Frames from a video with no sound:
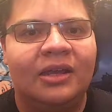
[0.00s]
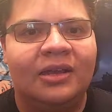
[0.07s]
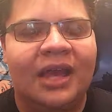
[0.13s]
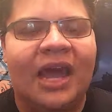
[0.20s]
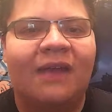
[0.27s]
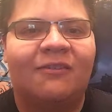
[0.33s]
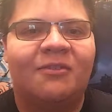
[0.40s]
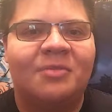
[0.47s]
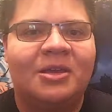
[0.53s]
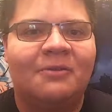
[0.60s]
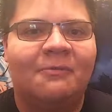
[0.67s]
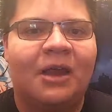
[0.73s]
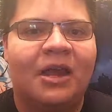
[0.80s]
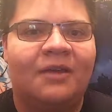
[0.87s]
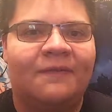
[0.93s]
It'd have to
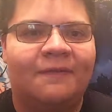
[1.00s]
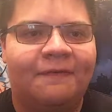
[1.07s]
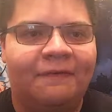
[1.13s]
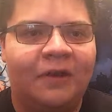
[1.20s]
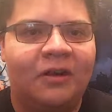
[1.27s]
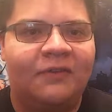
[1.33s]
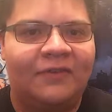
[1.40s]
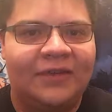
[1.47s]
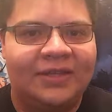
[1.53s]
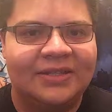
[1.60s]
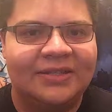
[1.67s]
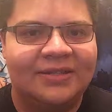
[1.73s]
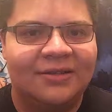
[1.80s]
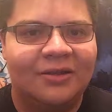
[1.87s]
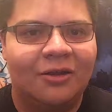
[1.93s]
be right in front of
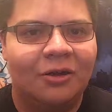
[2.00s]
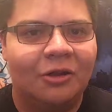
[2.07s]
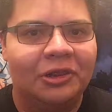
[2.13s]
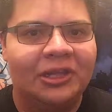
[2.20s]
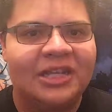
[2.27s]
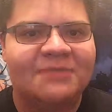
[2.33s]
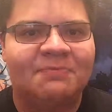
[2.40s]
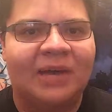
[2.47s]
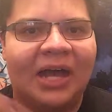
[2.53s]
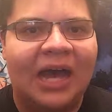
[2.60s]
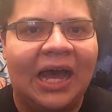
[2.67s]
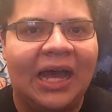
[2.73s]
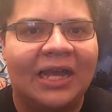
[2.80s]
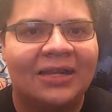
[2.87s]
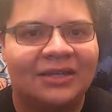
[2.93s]
it, or at least
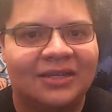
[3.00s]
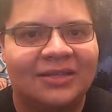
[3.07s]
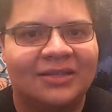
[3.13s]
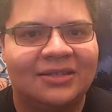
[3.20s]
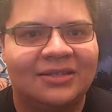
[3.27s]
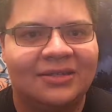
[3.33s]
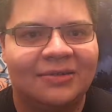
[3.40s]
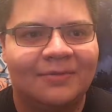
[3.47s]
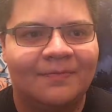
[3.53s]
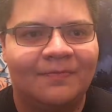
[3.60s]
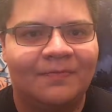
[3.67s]
behind it.